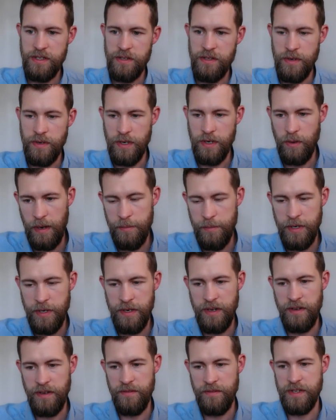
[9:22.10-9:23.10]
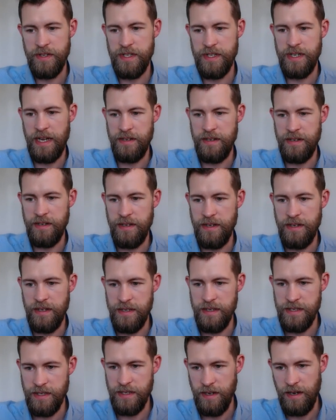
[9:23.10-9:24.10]
The requirement of the standard
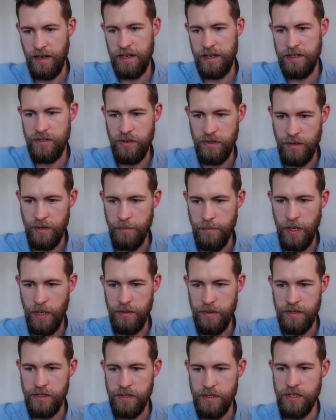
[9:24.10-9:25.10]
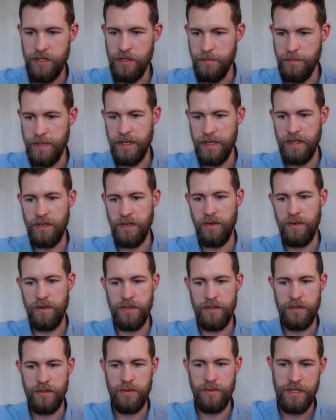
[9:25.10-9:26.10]
is that electrical components should be in
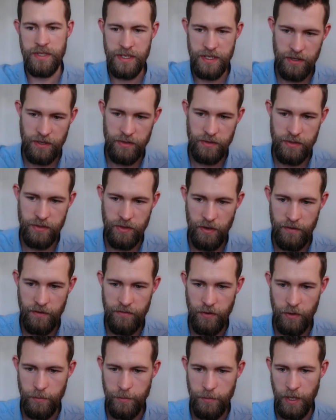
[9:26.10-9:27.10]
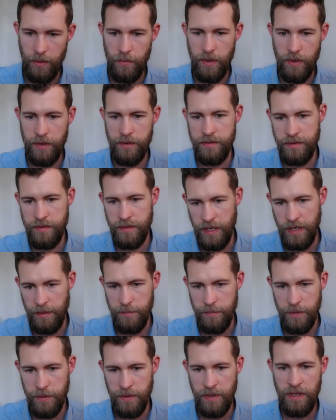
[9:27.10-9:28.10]
accordance with 60204 Part 1.
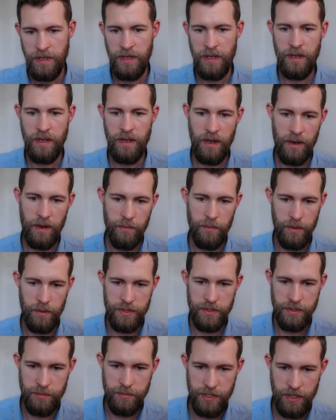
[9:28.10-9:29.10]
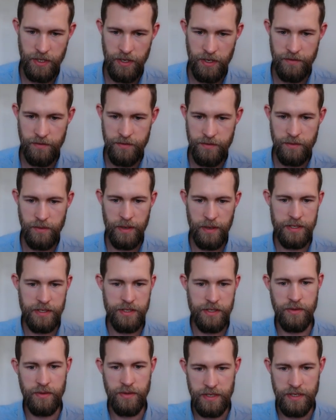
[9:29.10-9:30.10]
Yep. And what was observed? Well, I had
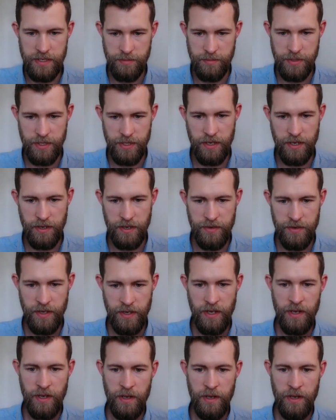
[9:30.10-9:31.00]
two things observed.